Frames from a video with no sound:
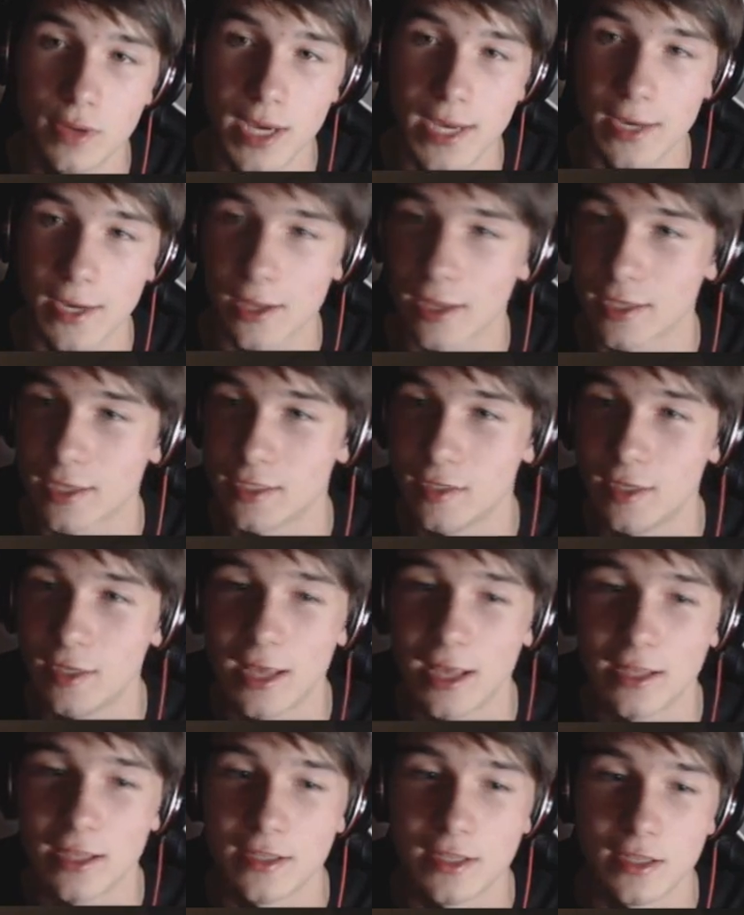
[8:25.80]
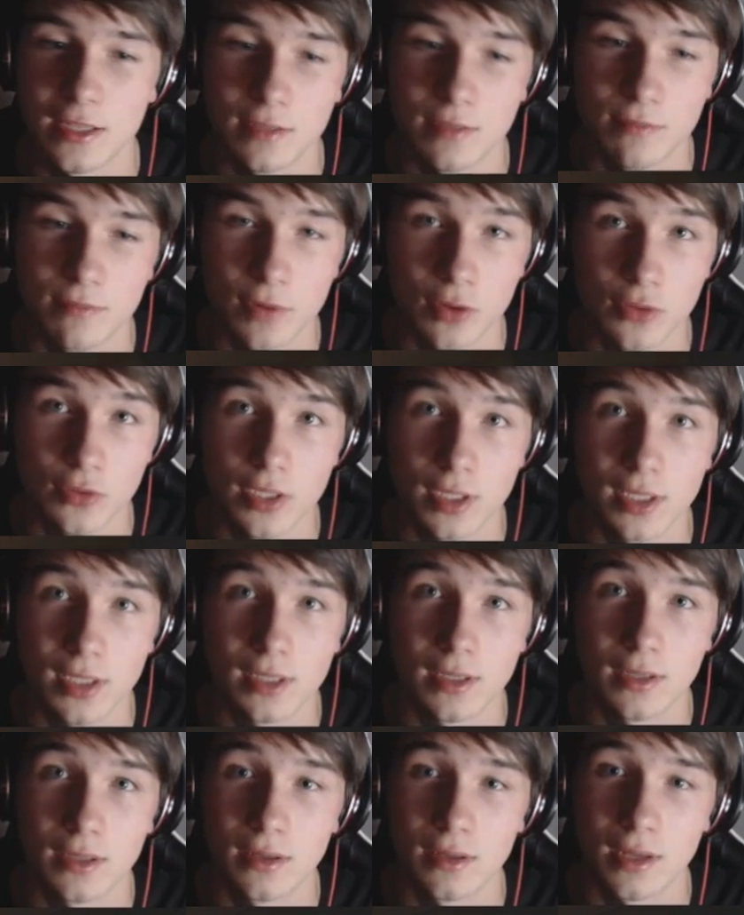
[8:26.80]
and like sea lanterns in most
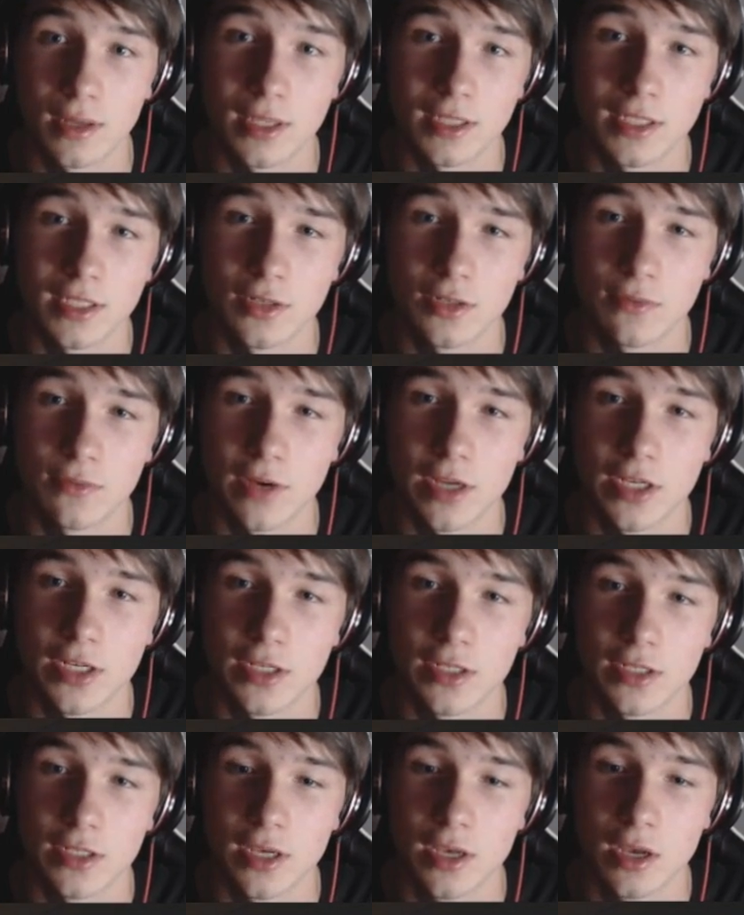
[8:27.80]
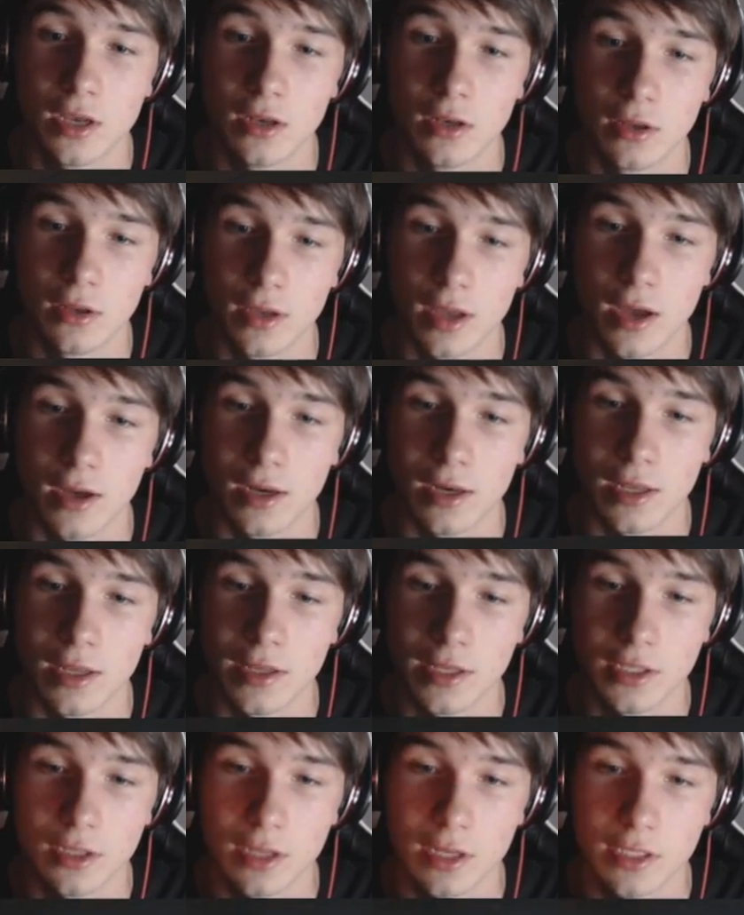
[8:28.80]
like situations look ugly.
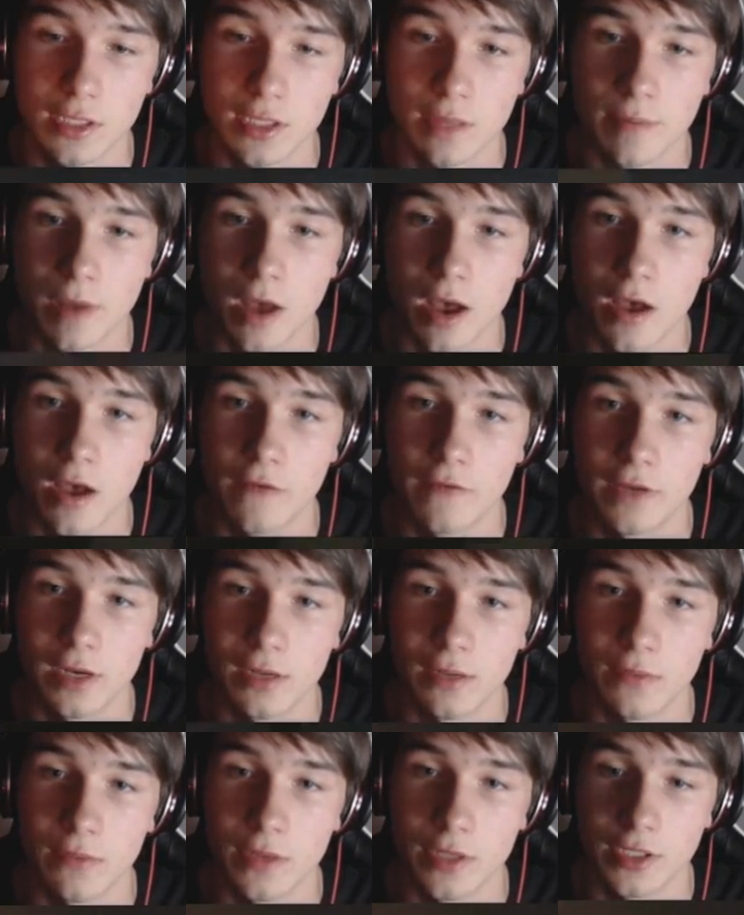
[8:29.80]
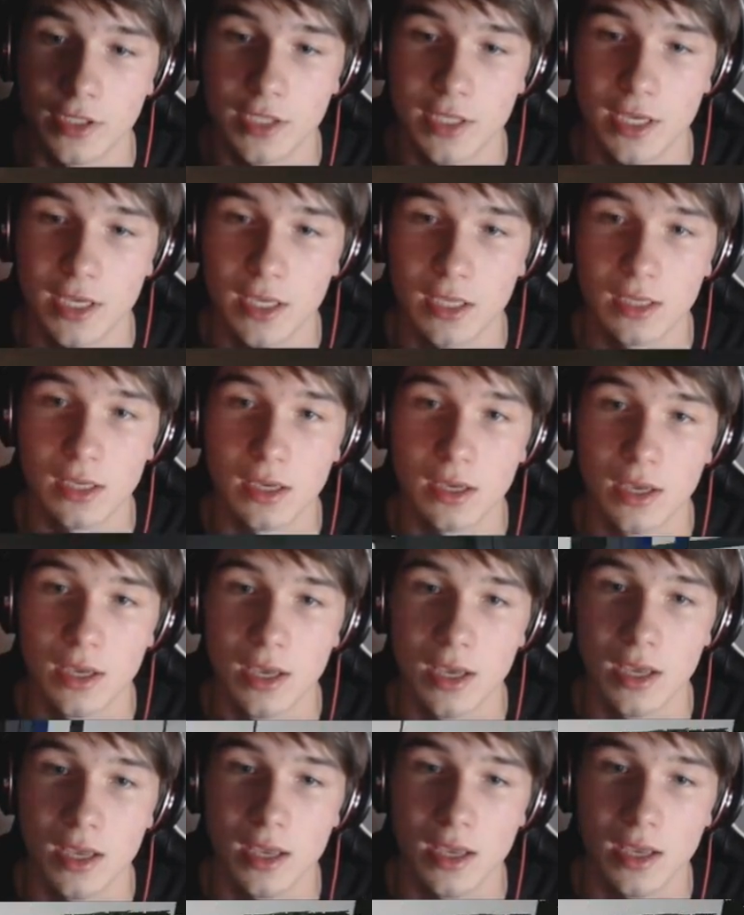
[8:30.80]
This lines up perfectly with the sink.
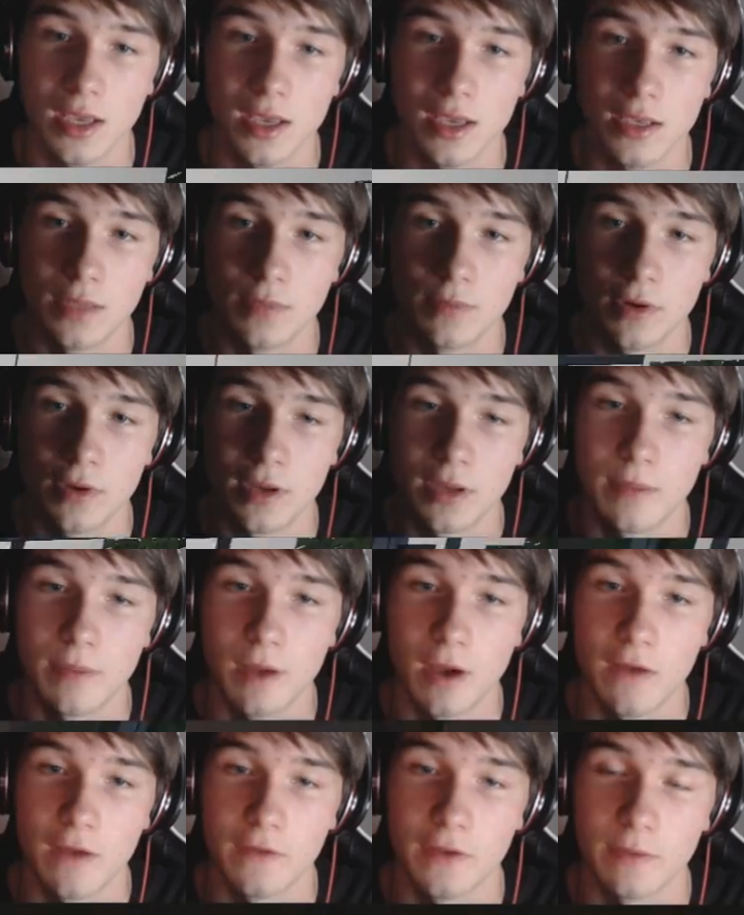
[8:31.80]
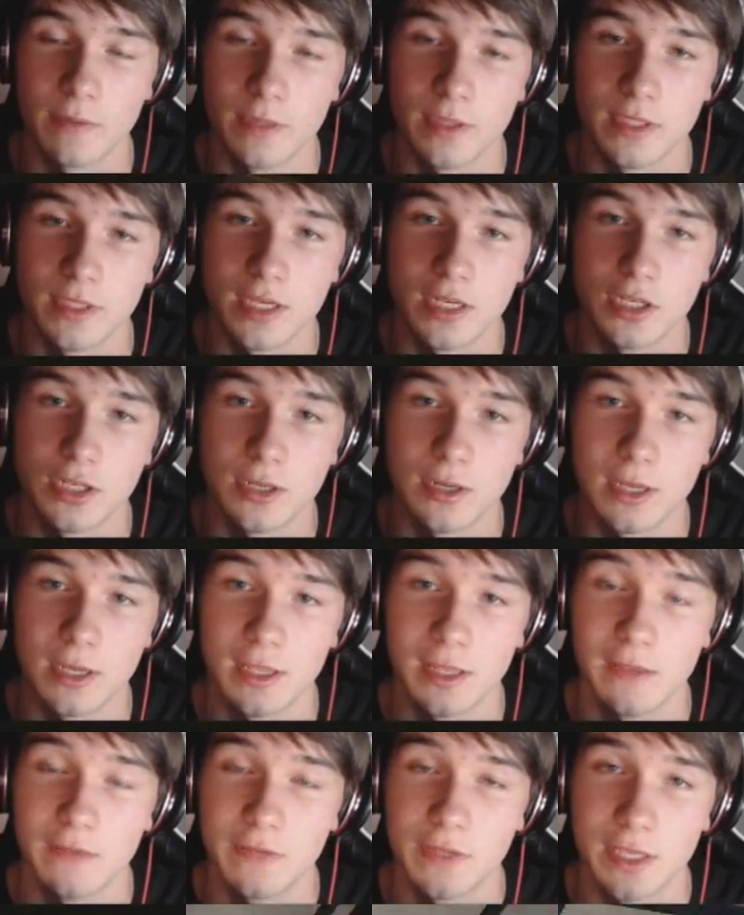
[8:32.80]
It's put in the perfect position. It
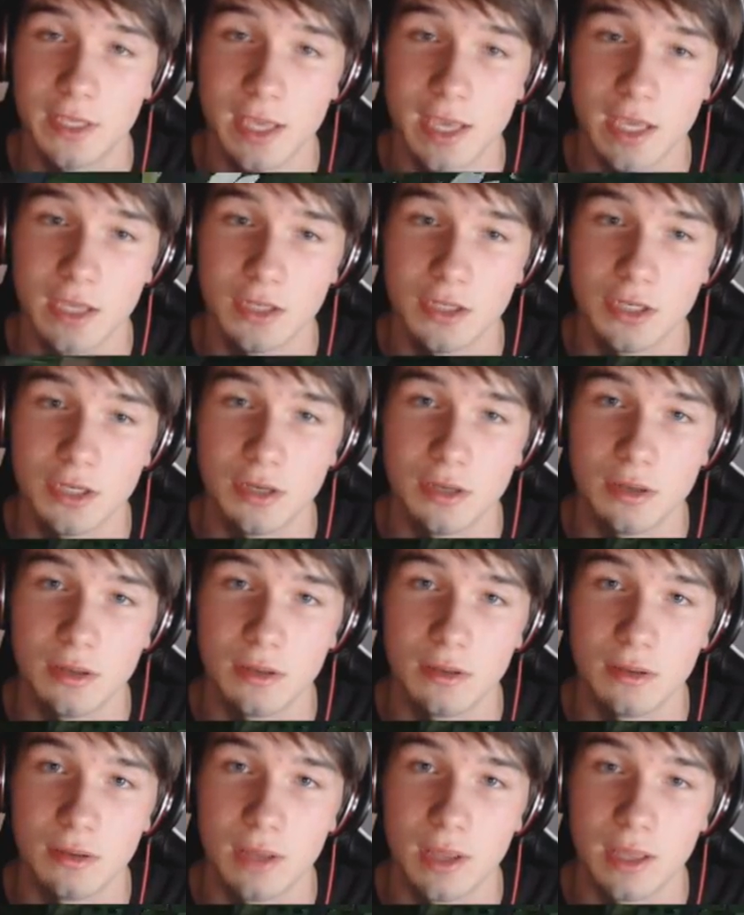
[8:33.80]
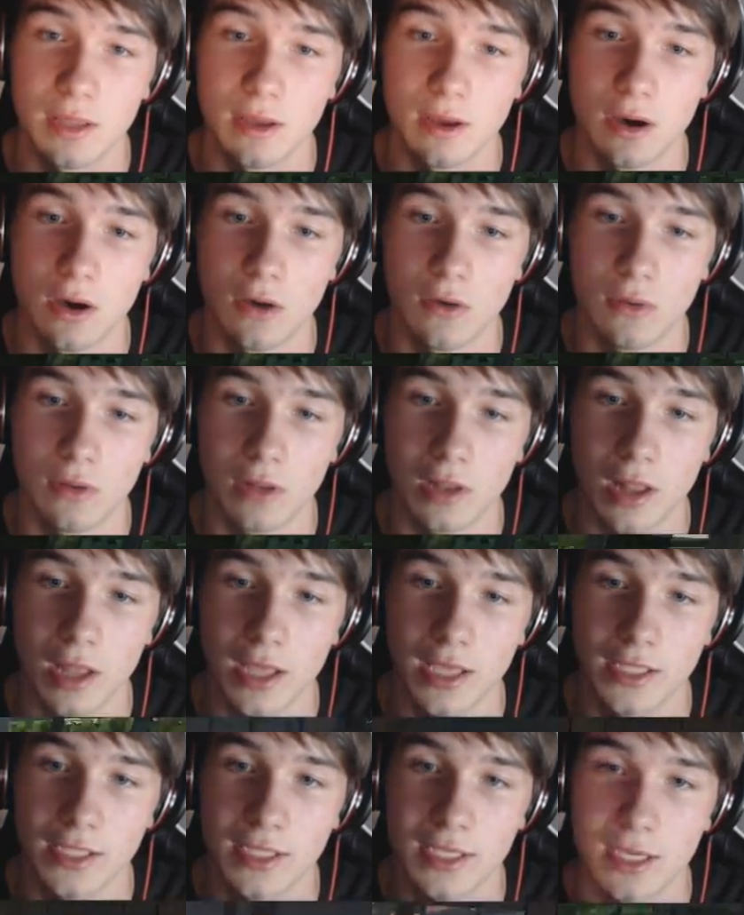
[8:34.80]
gives the kitchen like the whole
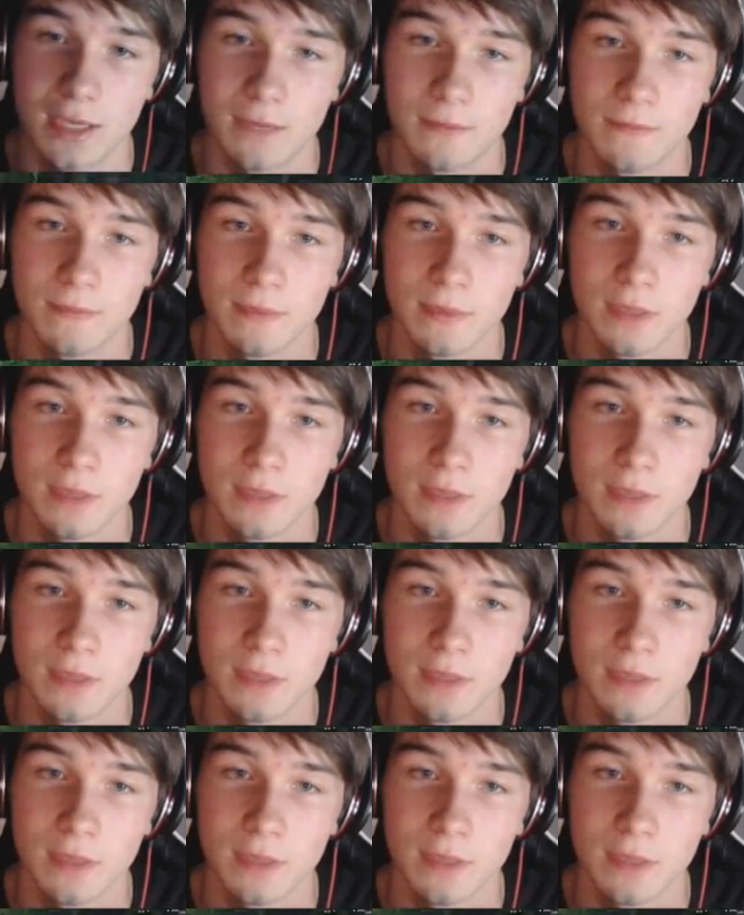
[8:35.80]
lighting.